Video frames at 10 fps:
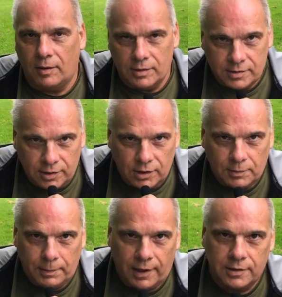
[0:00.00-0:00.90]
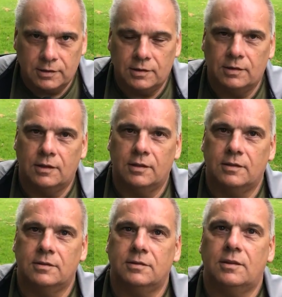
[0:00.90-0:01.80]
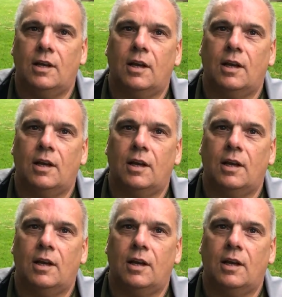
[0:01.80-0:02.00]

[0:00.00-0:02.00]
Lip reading: senior pastor is